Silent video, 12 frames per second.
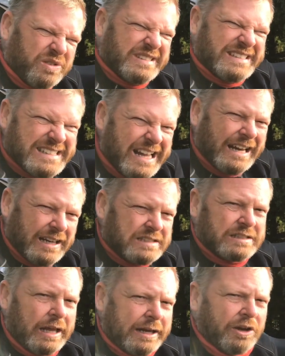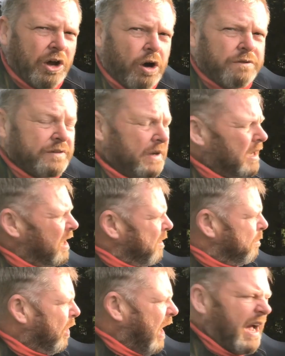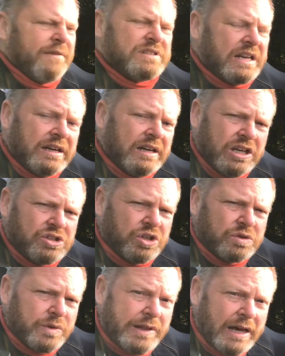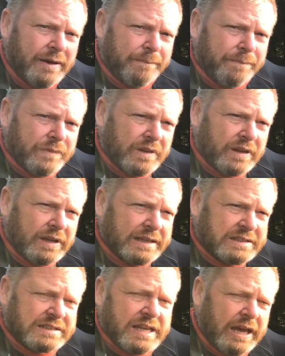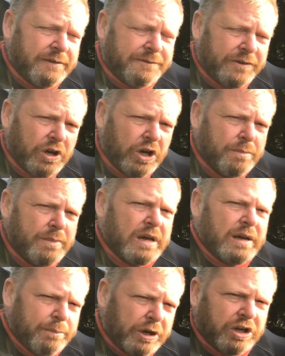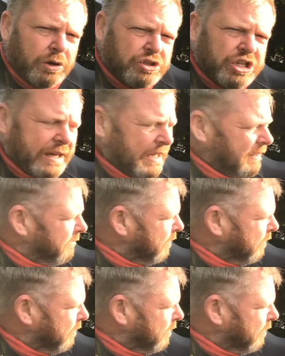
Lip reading: of slightly slacken off, but I haven't had any issues with that. It's stayed firm, but I do check it